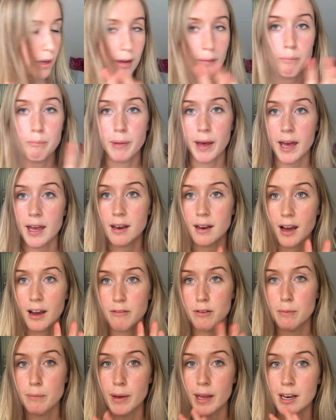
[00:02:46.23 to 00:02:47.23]
embed.
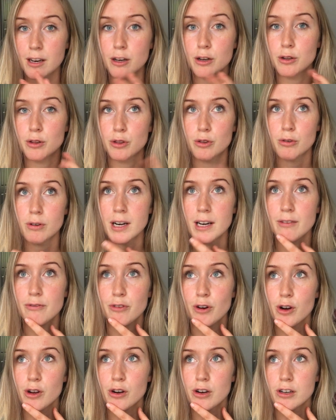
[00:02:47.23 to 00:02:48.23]
I've embedded 3
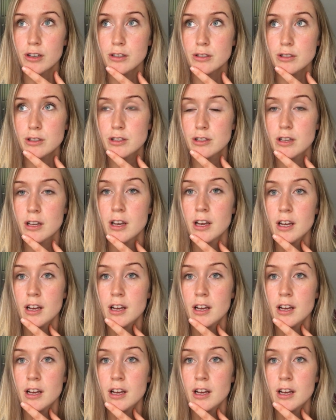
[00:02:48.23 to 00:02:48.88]
photos